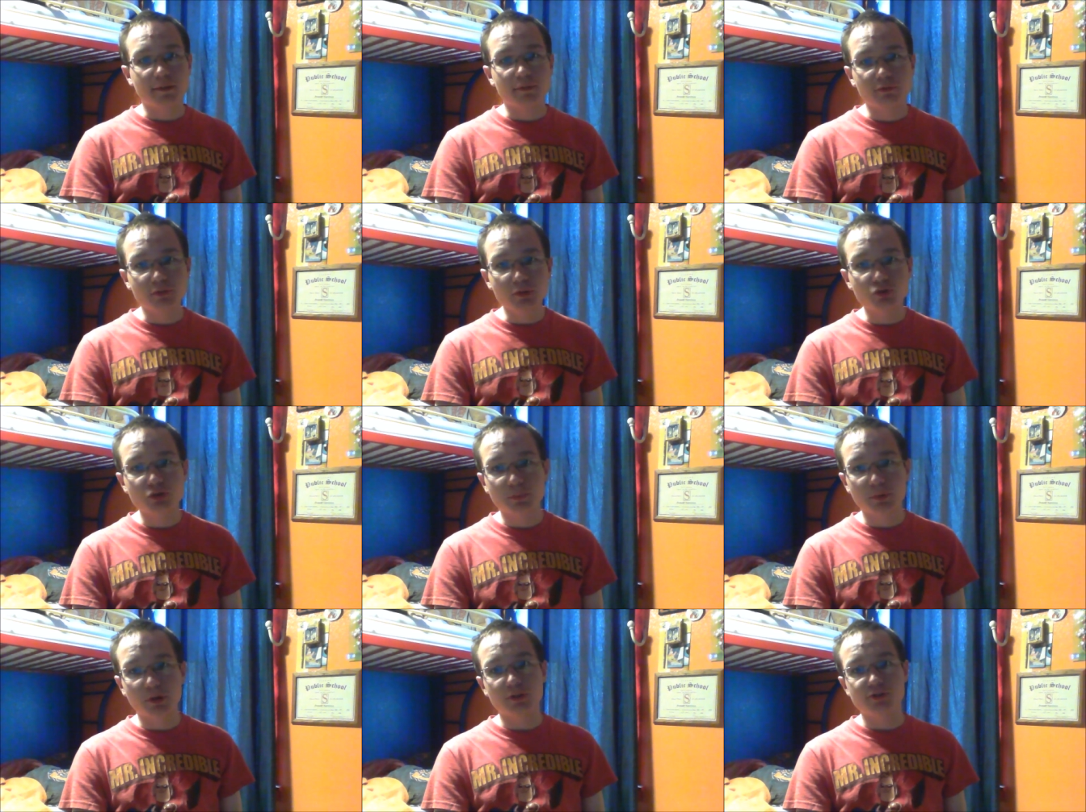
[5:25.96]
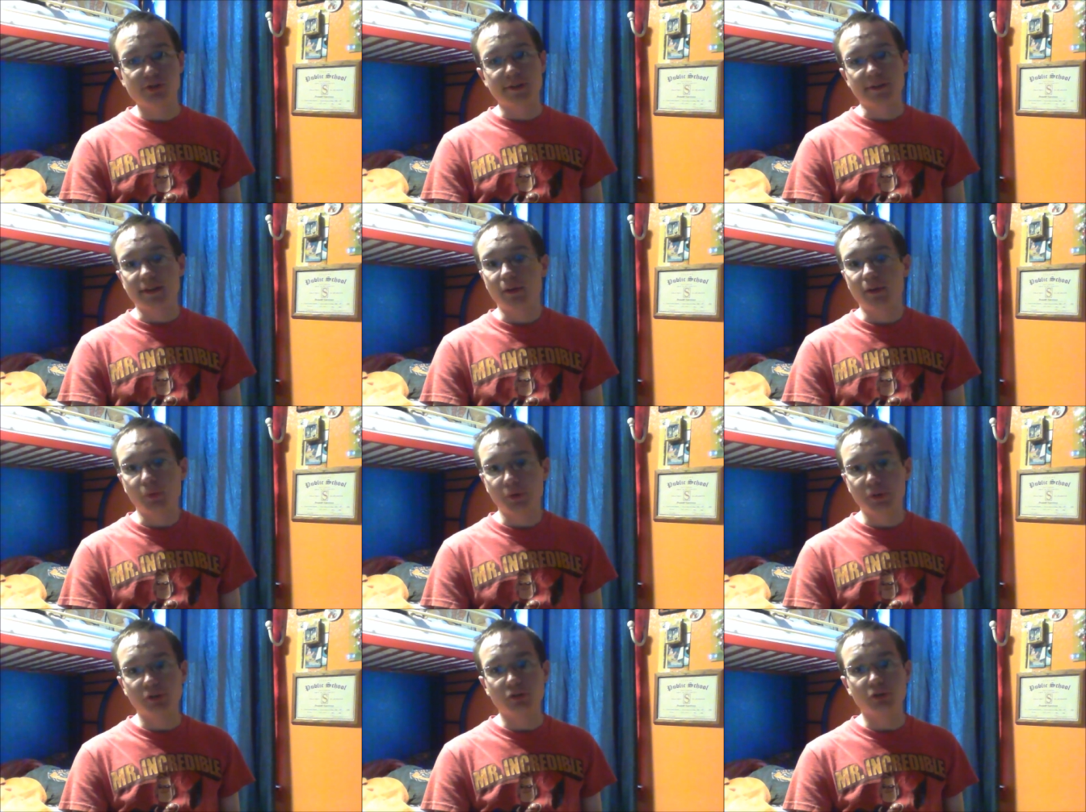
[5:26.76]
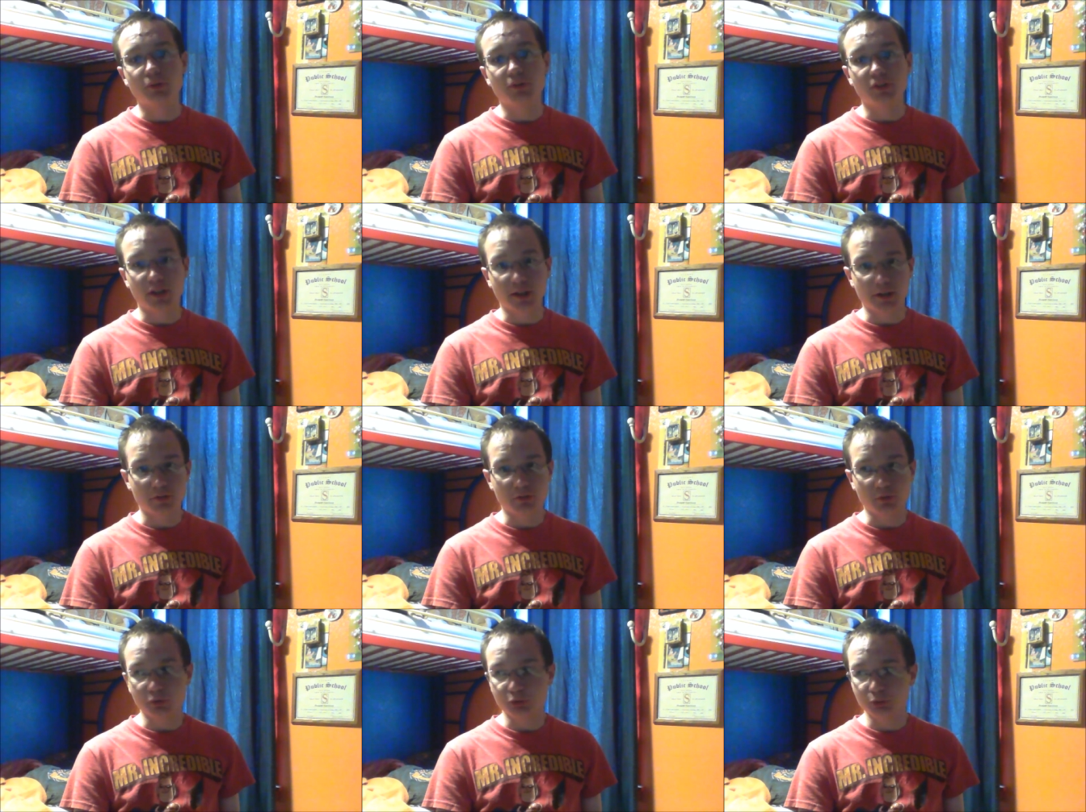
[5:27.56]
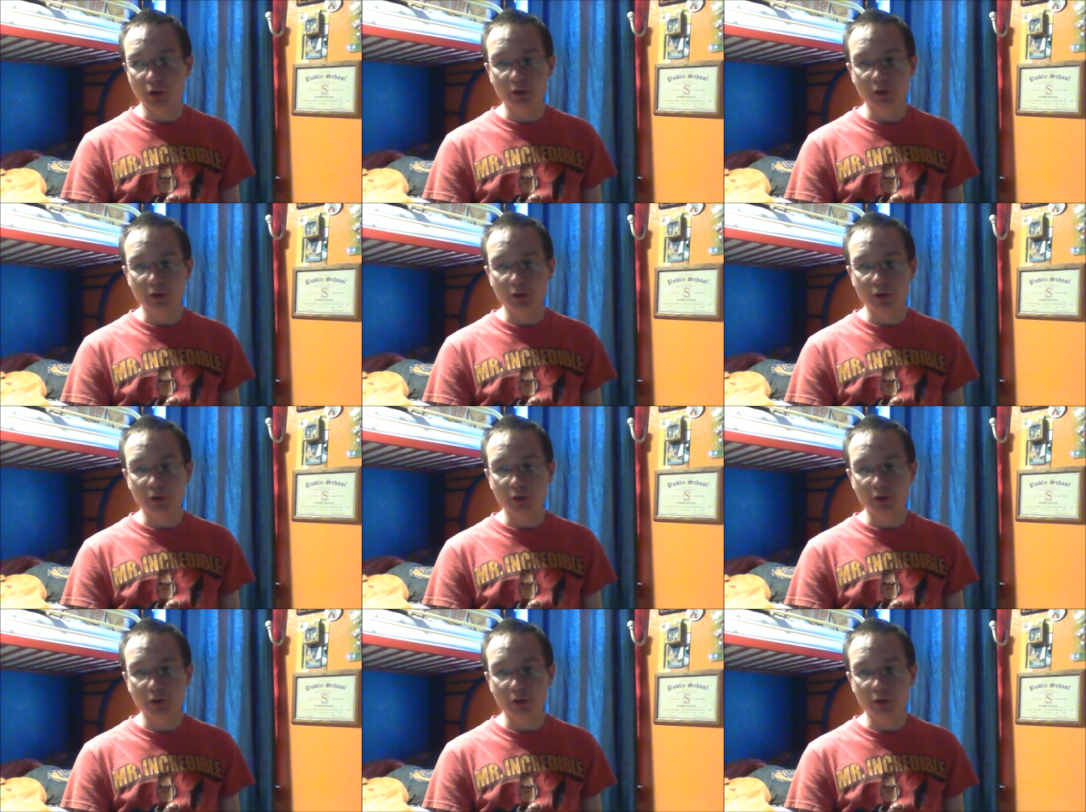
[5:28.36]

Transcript: future project I wanted to do was canceled.